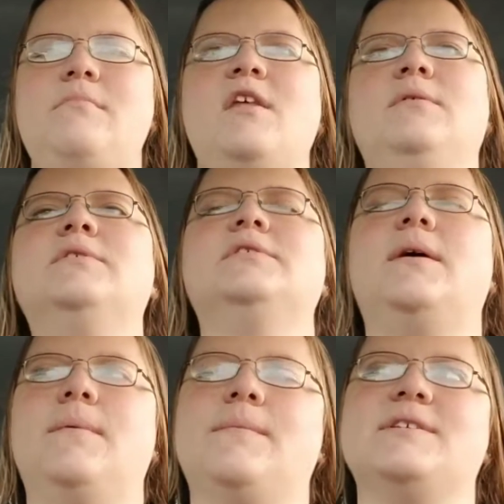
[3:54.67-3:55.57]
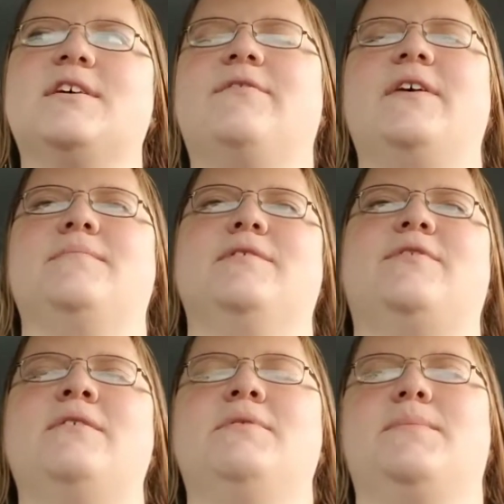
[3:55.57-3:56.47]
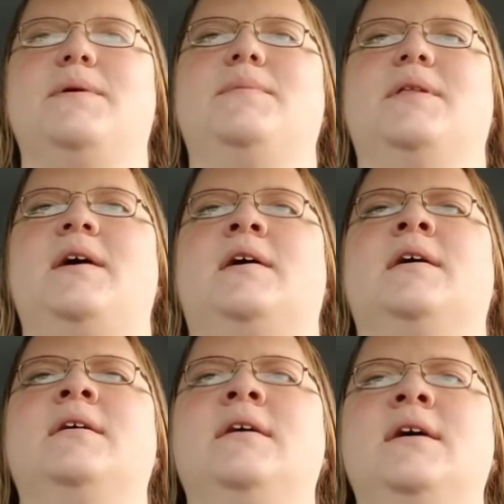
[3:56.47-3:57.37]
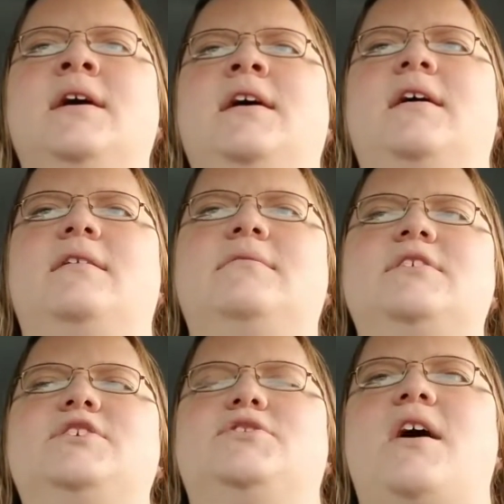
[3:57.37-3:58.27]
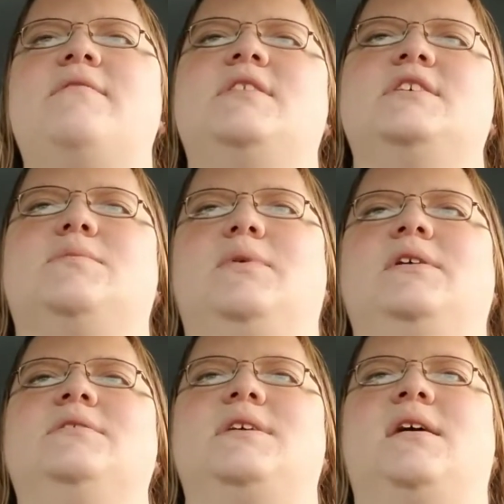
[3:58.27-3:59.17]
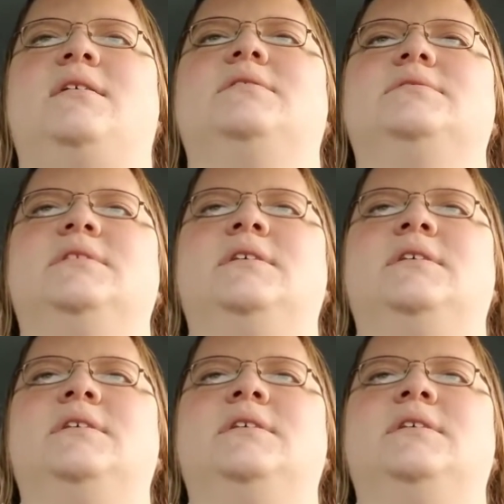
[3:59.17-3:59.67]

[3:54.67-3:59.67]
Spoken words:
well, not by myself, I had my friend with me, but like, I don't want to drive in this weird town